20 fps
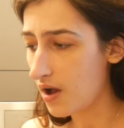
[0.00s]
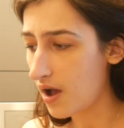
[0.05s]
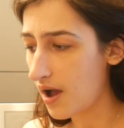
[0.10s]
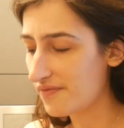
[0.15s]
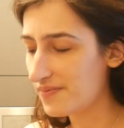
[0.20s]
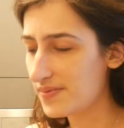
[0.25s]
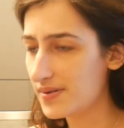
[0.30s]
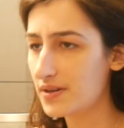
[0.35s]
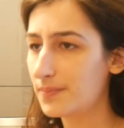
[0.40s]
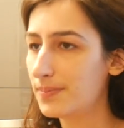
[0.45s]

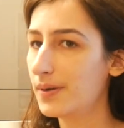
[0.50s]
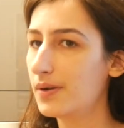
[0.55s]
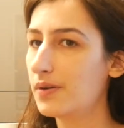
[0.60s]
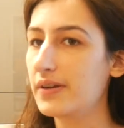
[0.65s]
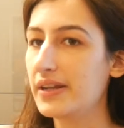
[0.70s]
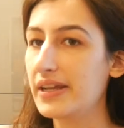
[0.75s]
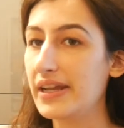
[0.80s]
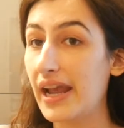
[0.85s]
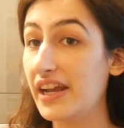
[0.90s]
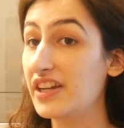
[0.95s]
I've been
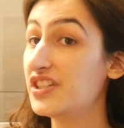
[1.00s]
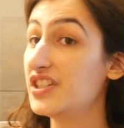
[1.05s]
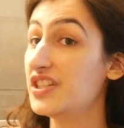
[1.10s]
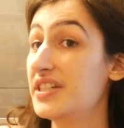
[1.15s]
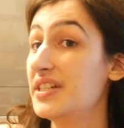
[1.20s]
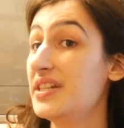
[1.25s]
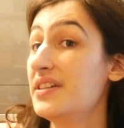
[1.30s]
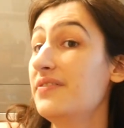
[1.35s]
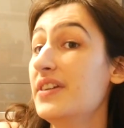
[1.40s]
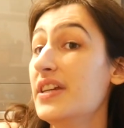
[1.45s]
uploading
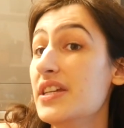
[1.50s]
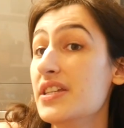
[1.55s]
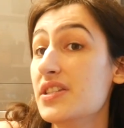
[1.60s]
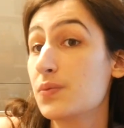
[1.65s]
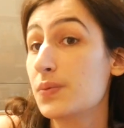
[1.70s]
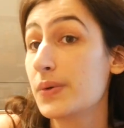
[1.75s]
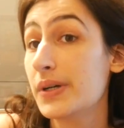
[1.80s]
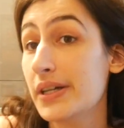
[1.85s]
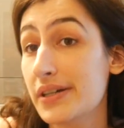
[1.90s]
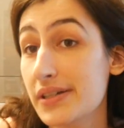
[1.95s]
IGTVs,
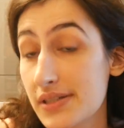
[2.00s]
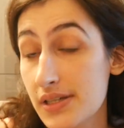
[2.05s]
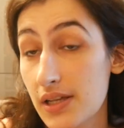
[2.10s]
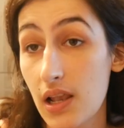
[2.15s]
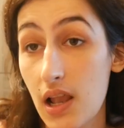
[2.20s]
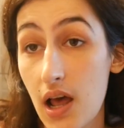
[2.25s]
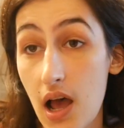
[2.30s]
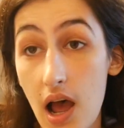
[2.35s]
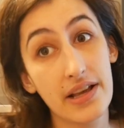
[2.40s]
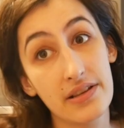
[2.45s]
reels a
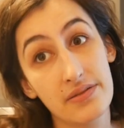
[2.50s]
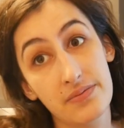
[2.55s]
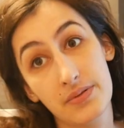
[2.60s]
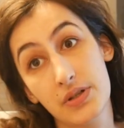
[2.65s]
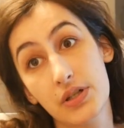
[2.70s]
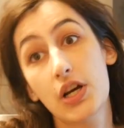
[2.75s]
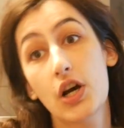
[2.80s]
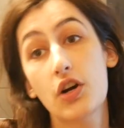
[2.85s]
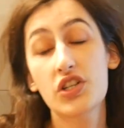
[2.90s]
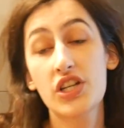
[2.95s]
lot. If you want
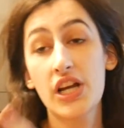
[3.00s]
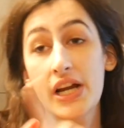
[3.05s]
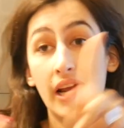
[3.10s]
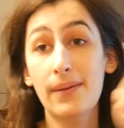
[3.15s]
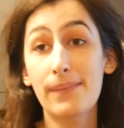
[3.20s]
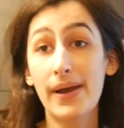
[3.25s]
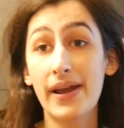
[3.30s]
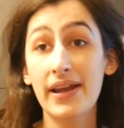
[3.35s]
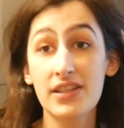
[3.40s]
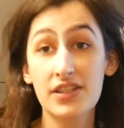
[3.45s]
to go check out
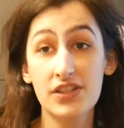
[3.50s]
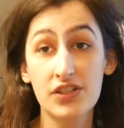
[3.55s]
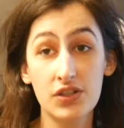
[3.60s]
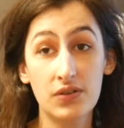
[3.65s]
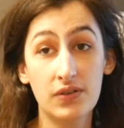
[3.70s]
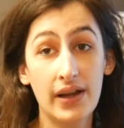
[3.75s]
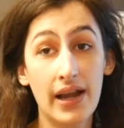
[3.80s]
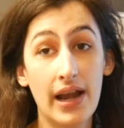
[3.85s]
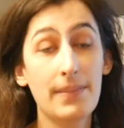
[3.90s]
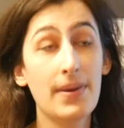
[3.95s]
my
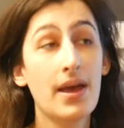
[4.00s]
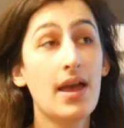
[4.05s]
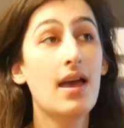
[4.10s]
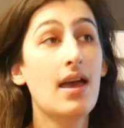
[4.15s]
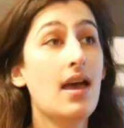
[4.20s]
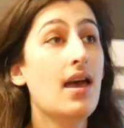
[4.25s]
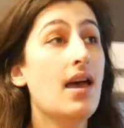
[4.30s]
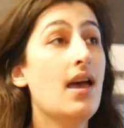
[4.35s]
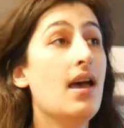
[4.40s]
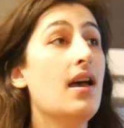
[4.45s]
Instagram,
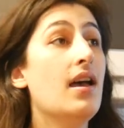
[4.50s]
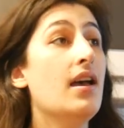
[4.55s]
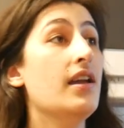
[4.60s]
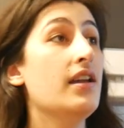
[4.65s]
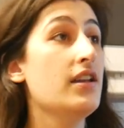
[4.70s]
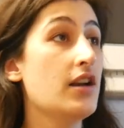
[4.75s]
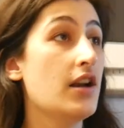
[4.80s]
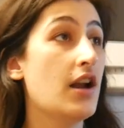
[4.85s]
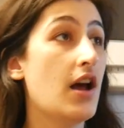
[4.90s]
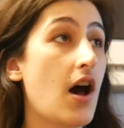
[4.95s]

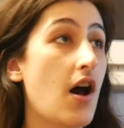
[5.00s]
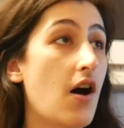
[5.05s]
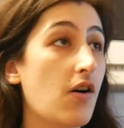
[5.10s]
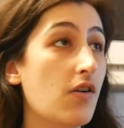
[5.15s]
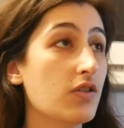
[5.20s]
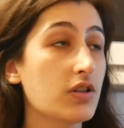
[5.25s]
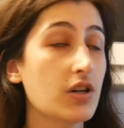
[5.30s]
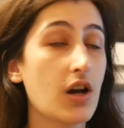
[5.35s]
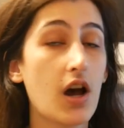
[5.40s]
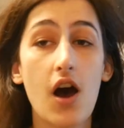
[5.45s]
you
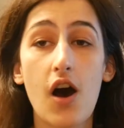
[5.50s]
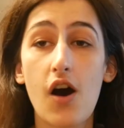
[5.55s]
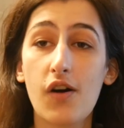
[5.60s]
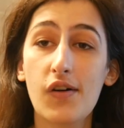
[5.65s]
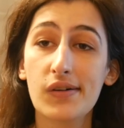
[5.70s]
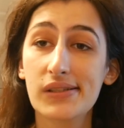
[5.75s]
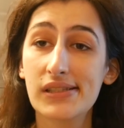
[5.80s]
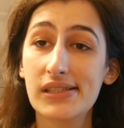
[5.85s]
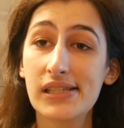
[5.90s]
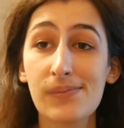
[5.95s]
know,
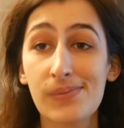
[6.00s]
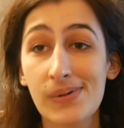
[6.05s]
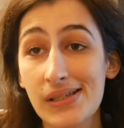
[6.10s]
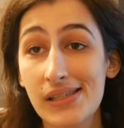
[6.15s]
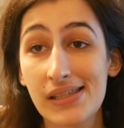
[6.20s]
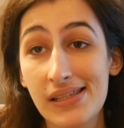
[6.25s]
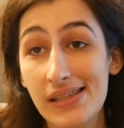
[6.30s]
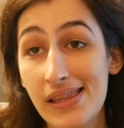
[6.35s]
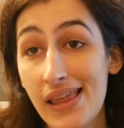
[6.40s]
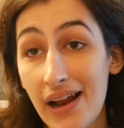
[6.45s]
go see
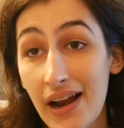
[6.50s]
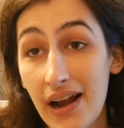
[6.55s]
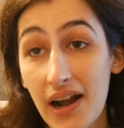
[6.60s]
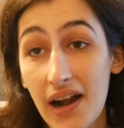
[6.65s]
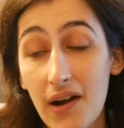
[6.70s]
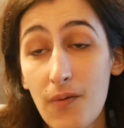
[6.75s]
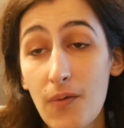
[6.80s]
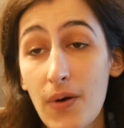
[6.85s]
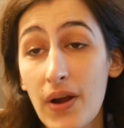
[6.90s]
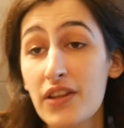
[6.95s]
what's
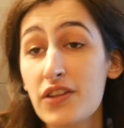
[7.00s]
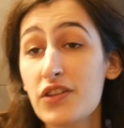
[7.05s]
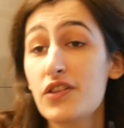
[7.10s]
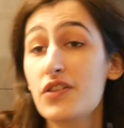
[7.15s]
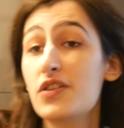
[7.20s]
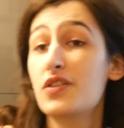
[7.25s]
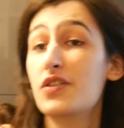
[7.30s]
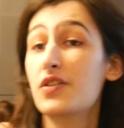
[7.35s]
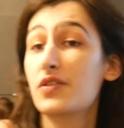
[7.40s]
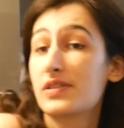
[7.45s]
there when
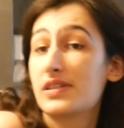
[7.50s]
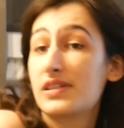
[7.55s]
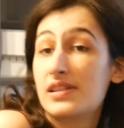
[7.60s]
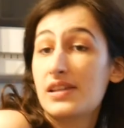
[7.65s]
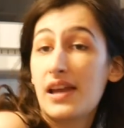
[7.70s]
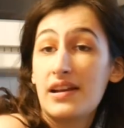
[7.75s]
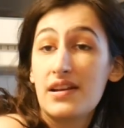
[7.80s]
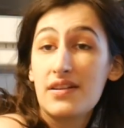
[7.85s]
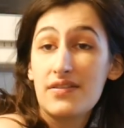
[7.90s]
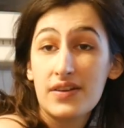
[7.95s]
you don't see
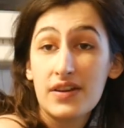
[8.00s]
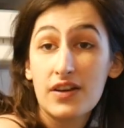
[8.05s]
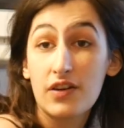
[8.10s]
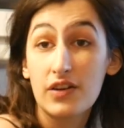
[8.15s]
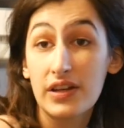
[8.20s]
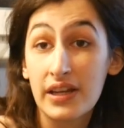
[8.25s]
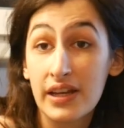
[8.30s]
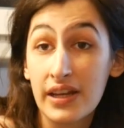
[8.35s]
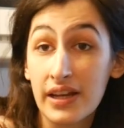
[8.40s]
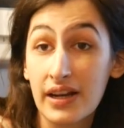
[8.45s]
anything on
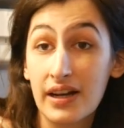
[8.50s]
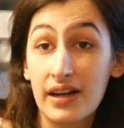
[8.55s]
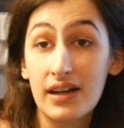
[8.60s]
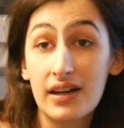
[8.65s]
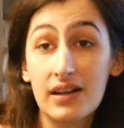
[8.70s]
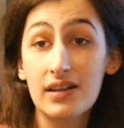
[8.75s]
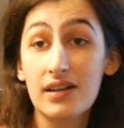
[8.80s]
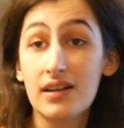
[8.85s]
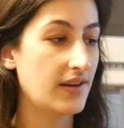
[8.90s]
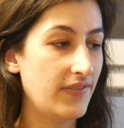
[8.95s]
here.
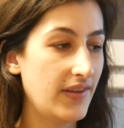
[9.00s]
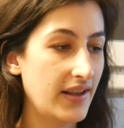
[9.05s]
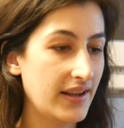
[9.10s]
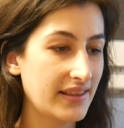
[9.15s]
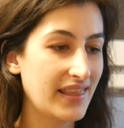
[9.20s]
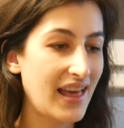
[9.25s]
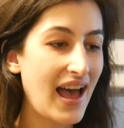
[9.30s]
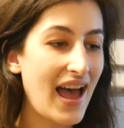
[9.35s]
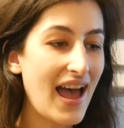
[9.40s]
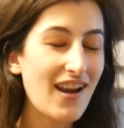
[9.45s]
Stuff like
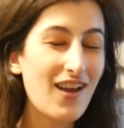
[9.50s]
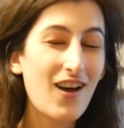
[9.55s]
that.